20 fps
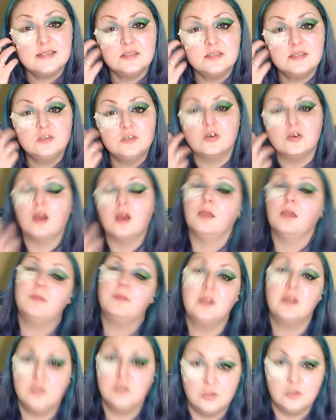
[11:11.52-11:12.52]
and dry,
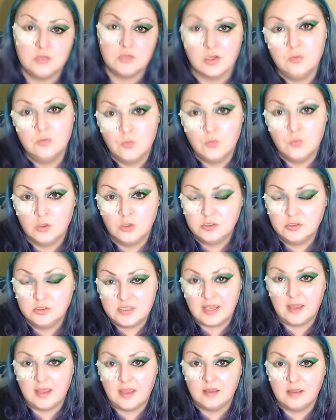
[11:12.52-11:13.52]
because you don't want to
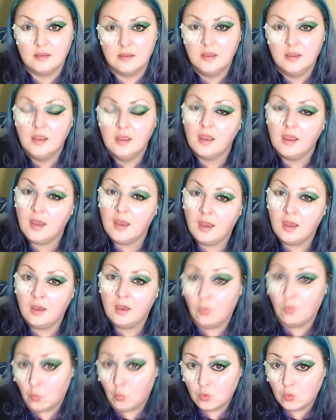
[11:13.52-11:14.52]
get
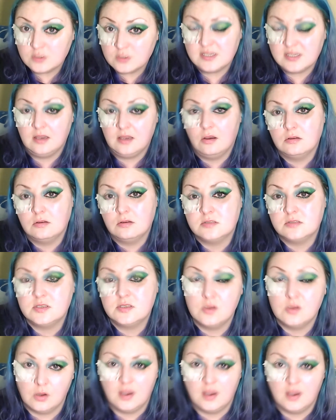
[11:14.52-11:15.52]
water onto
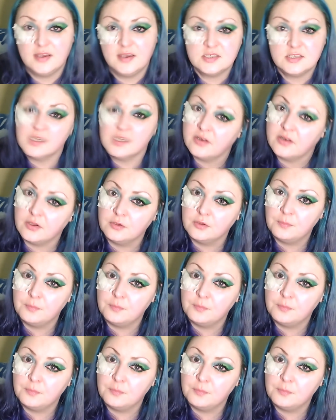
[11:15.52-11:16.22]
your eyeshadow